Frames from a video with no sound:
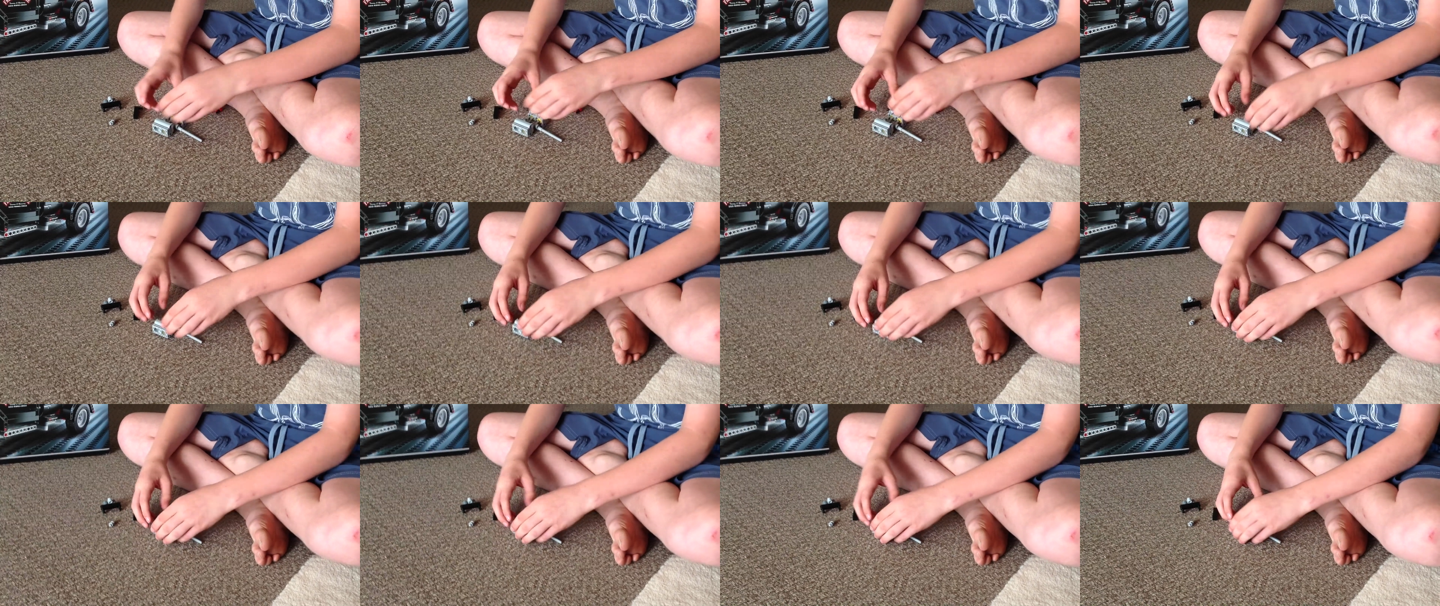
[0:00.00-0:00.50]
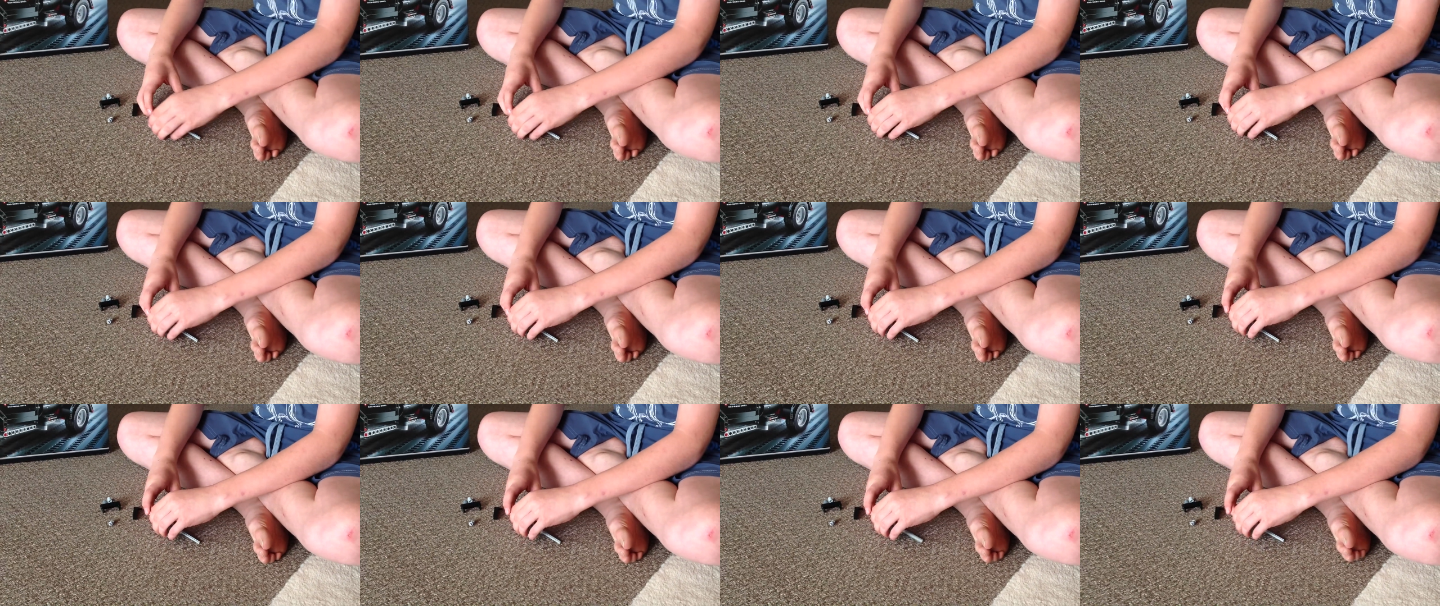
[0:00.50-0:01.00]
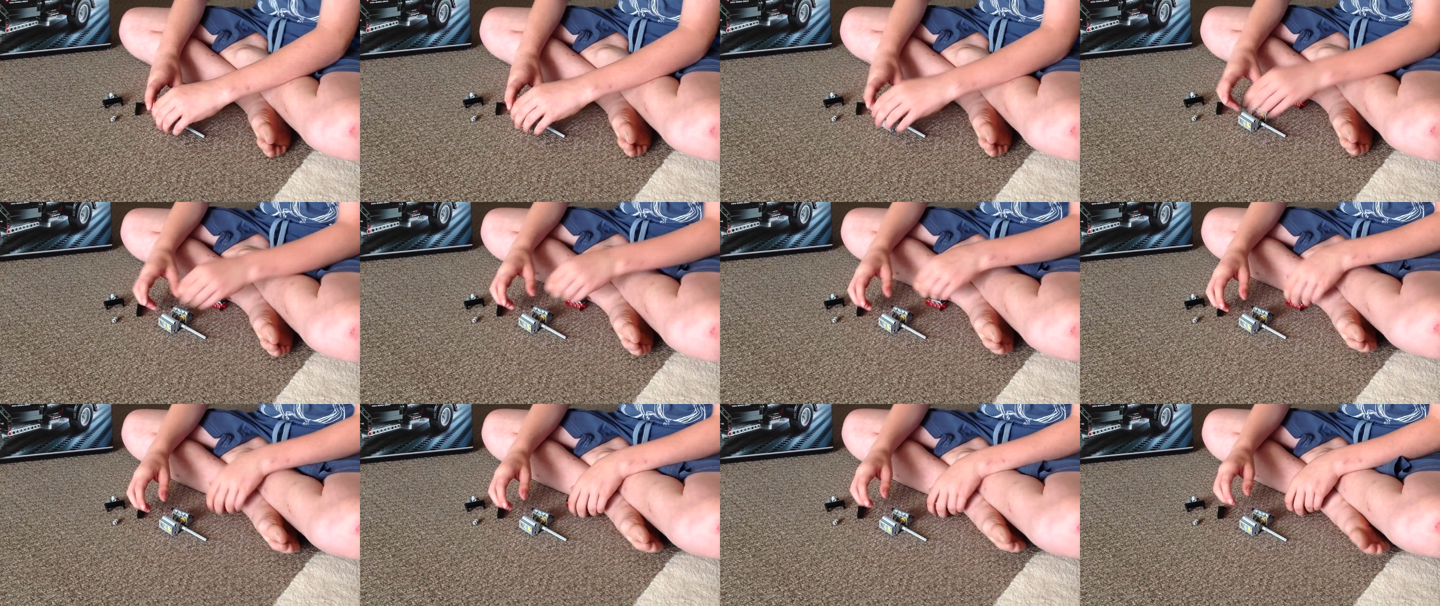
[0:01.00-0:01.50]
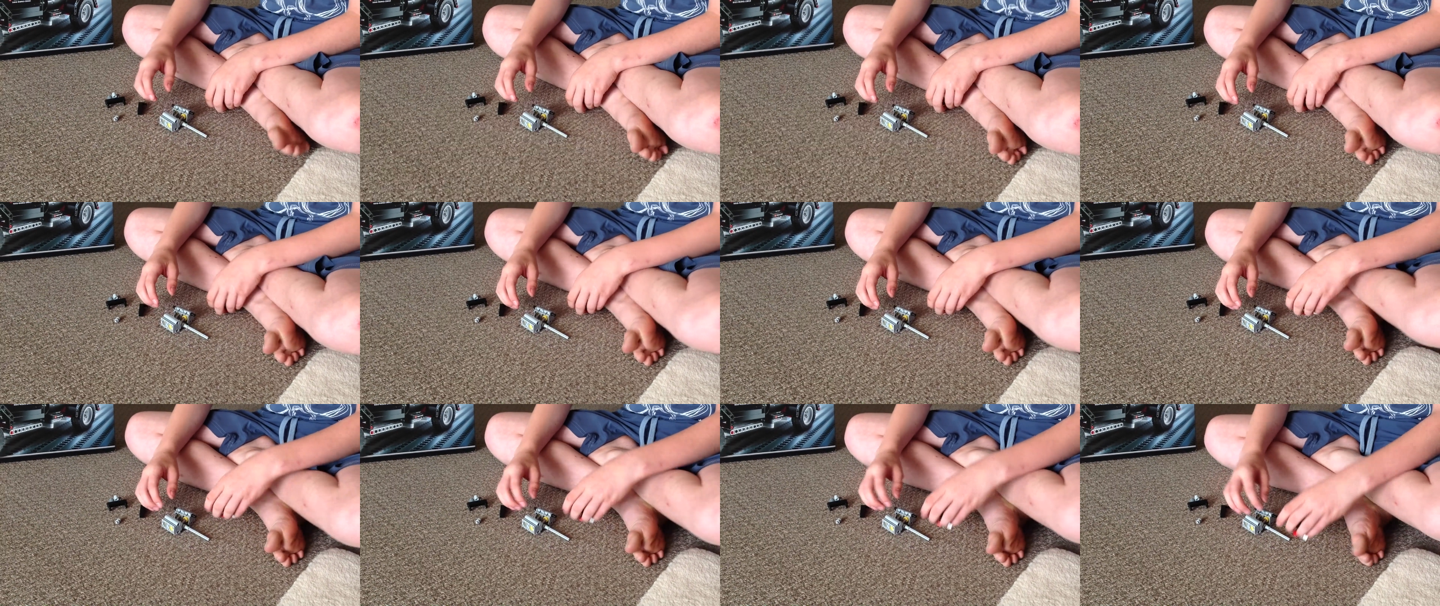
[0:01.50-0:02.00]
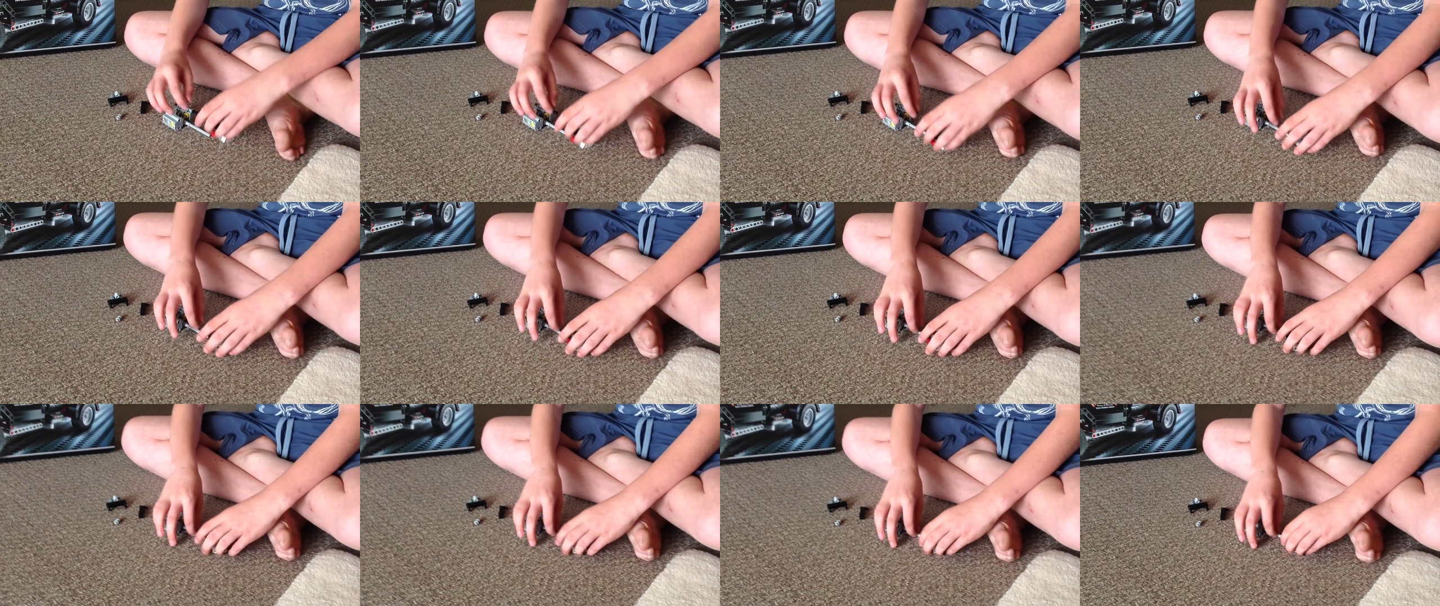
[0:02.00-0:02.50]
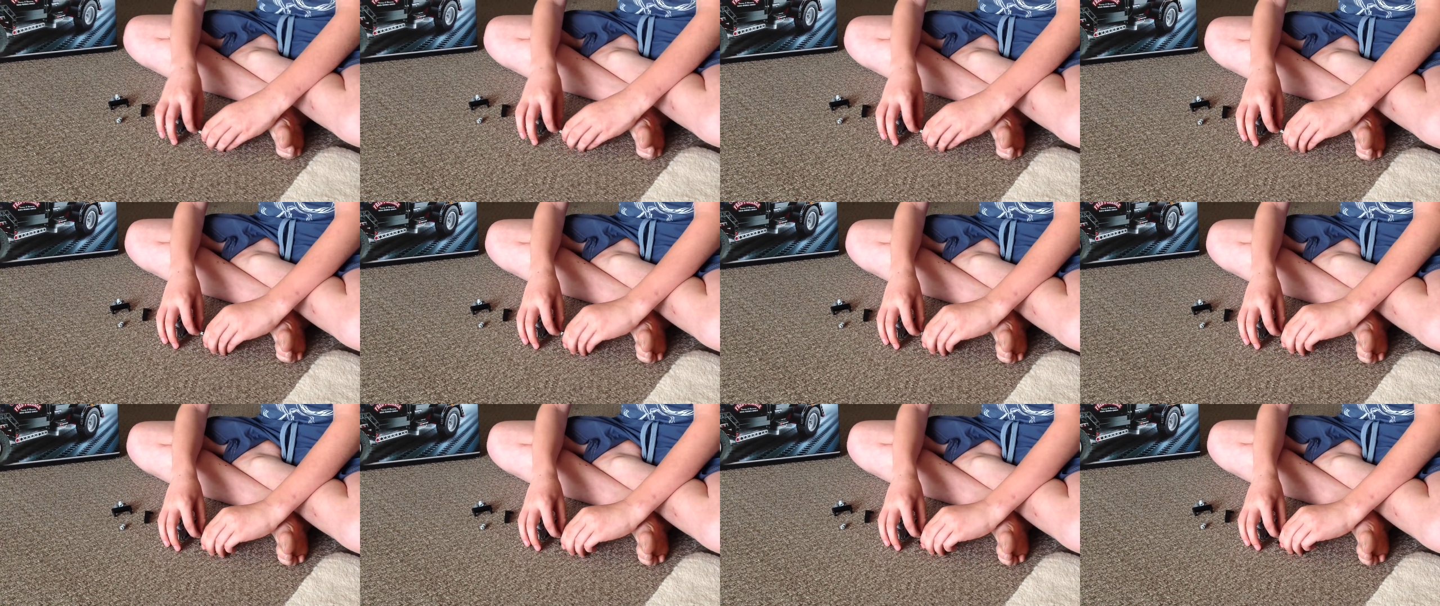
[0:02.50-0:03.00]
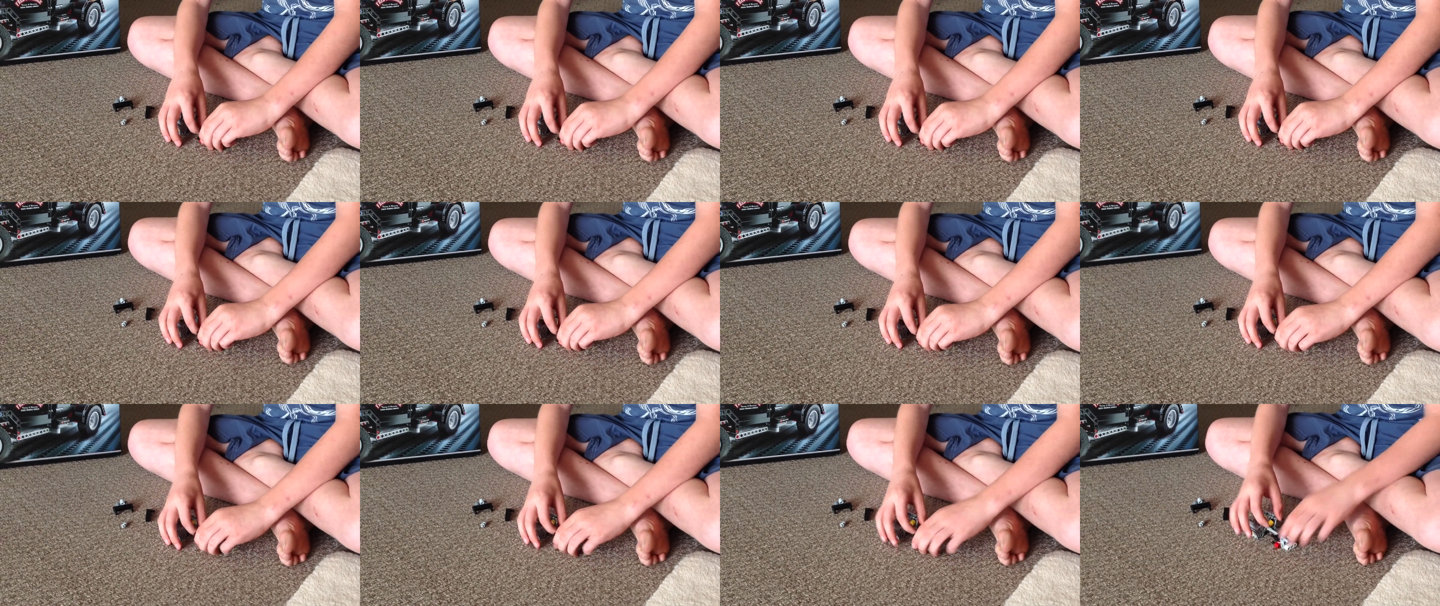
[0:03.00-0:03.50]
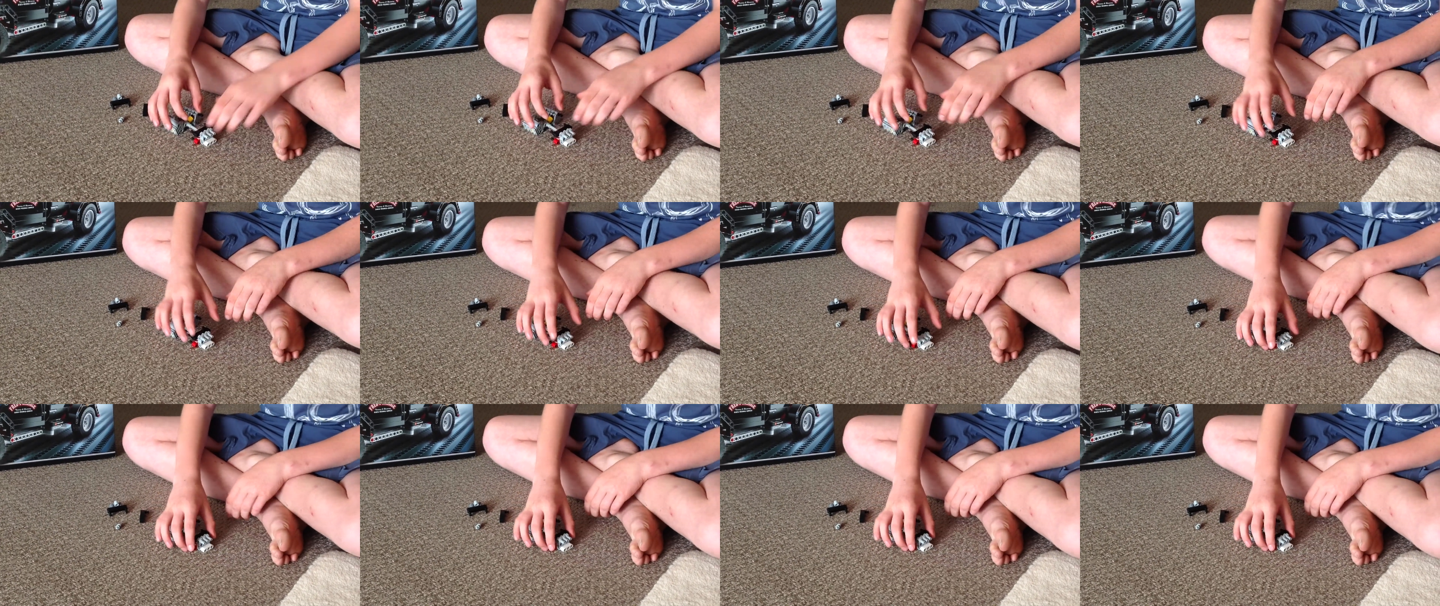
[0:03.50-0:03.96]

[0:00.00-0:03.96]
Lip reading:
[unreadable: no face in view]